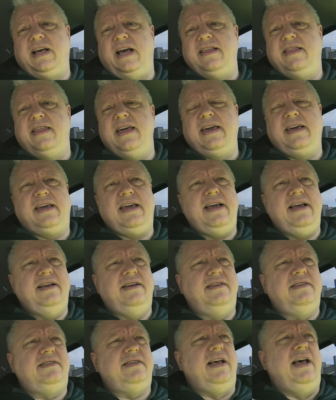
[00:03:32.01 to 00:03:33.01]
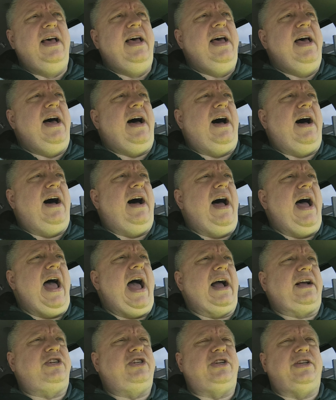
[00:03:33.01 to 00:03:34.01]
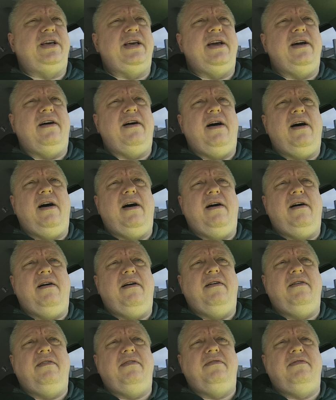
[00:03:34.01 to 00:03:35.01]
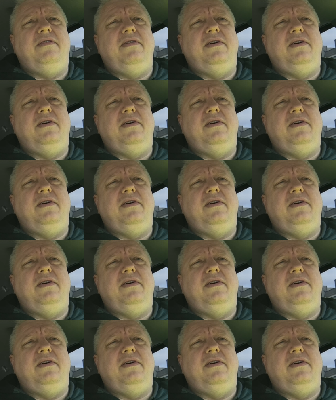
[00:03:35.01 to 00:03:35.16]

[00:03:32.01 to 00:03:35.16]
I think is actually a